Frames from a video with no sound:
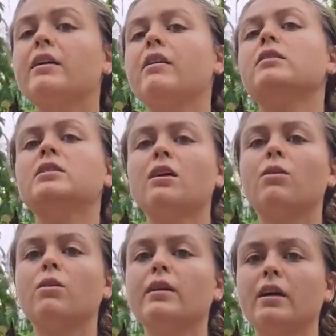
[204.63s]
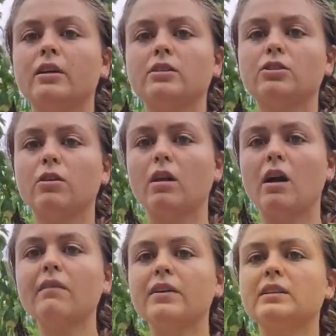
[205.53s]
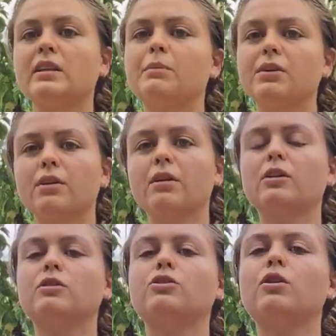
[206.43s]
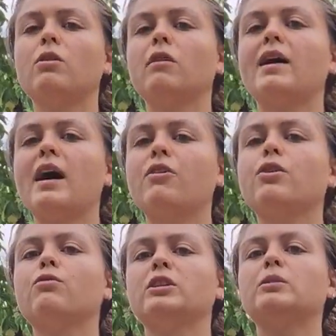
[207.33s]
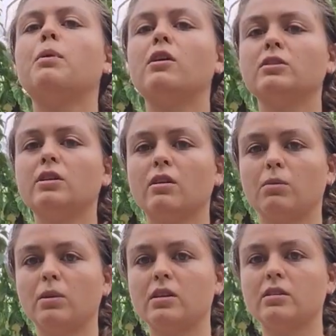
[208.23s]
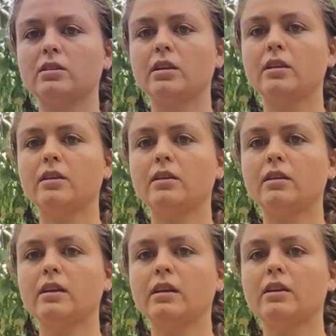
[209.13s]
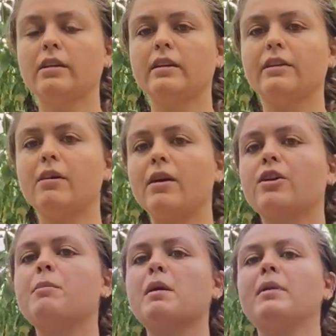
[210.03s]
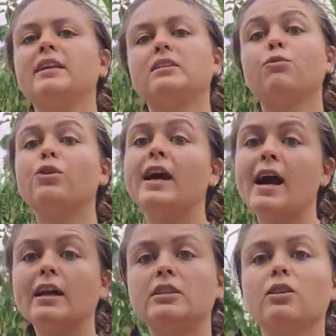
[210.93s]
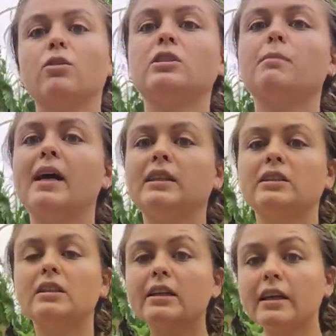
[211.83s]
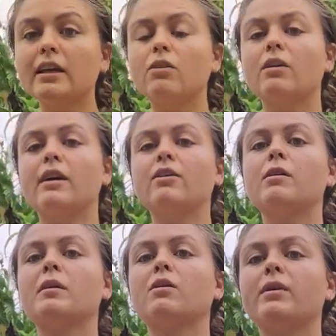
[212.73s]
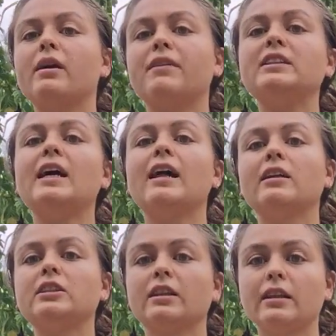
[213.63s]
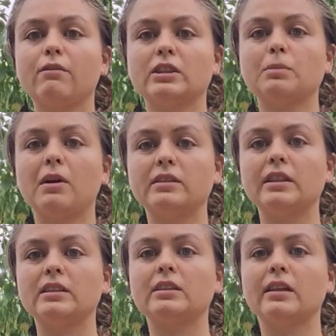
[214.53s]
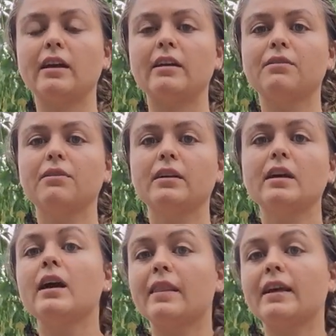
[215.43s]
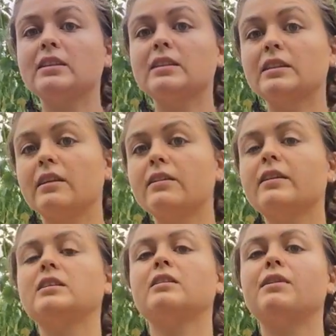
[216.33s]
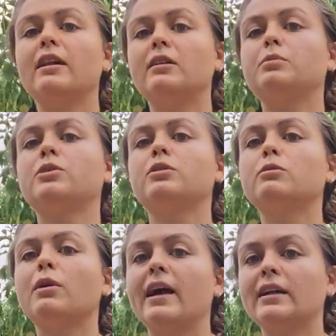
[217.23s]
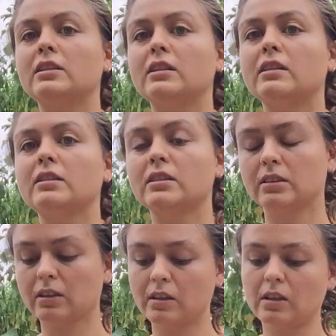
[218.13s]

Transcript: It's not all in our control, obviously, but you're in control of how you respond to the world. Are you coming a place of reacting automatically, or are you coming a way of intelligently responding to life? And that's a skill that's developed through practice.